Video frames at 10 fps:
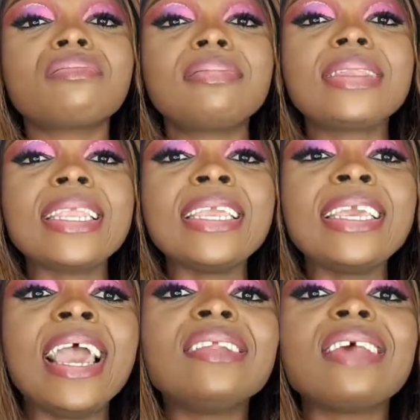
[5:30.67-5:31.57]
get
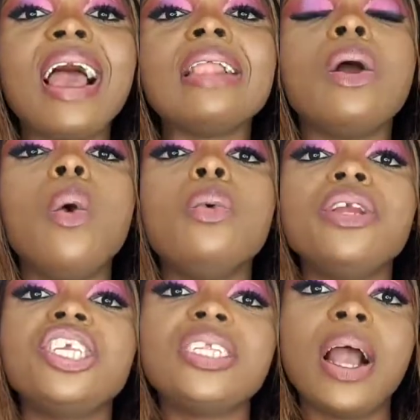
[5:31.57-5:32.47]
an original
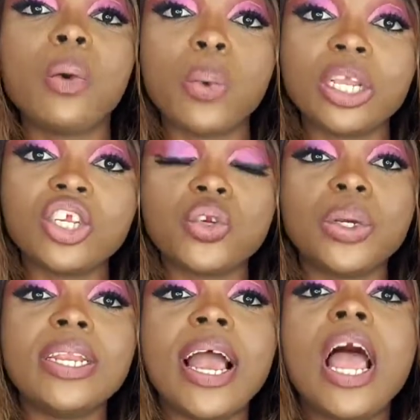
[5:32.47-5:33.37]
waist trainer.
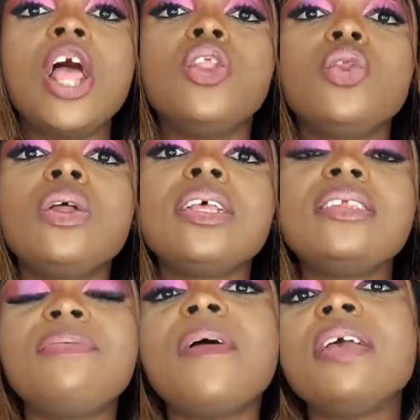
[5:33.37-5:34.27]
Know the difference
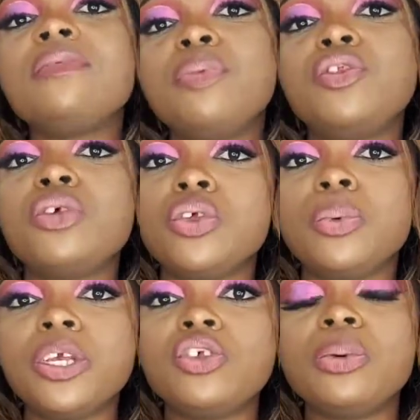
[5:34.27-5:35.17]
between the waist
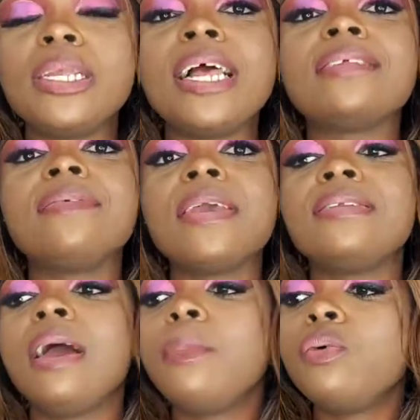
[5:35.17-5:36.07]
trainers. For example,
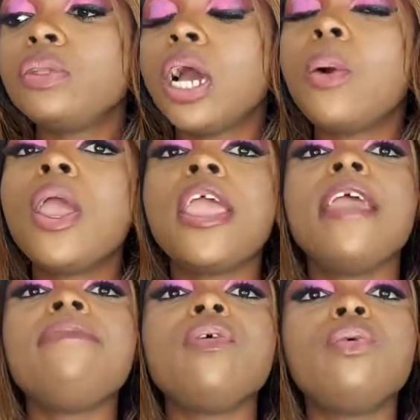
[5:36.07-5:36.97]
now if you
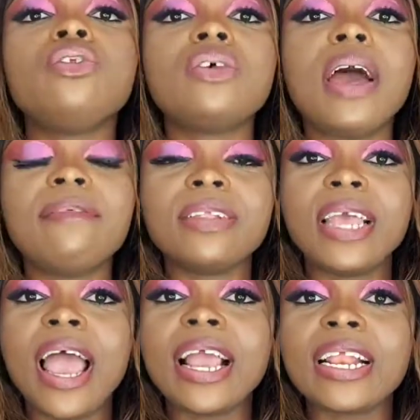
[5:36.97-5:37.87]
want to have an
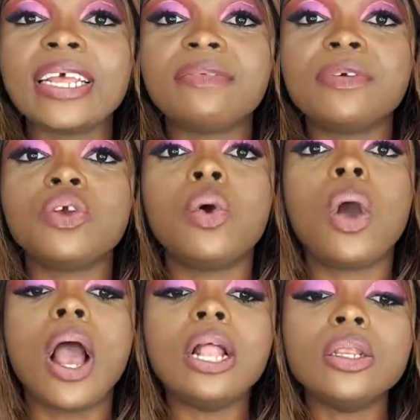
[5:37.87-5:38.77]
hourglass figure and
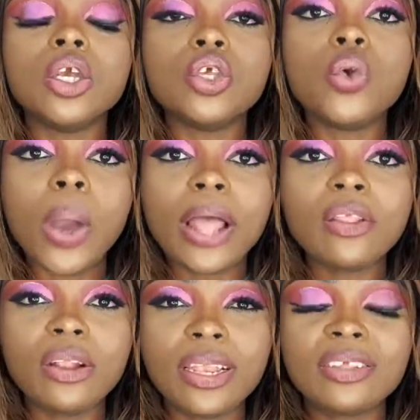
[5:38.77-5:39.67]
you are not
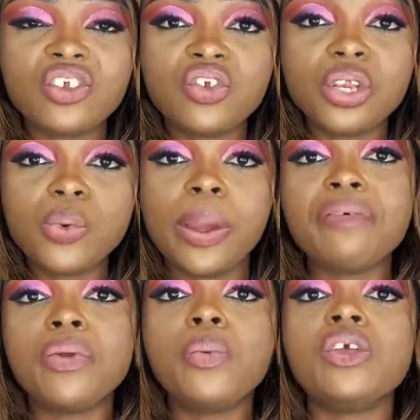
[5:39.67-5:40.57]
necessarily wearing the waist
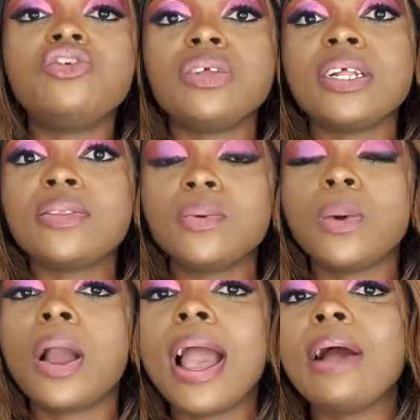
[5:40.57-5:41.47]
trainer to work out,
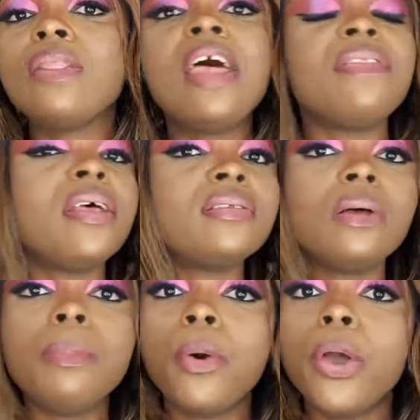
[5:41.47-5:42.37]
there's no point
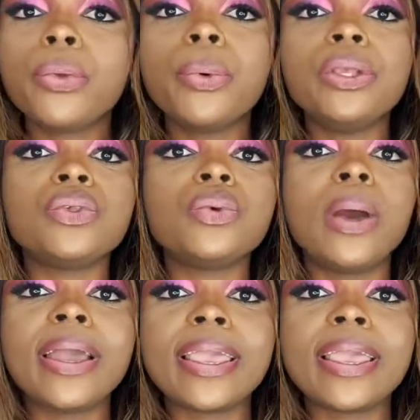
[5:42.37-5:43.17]
going to go and get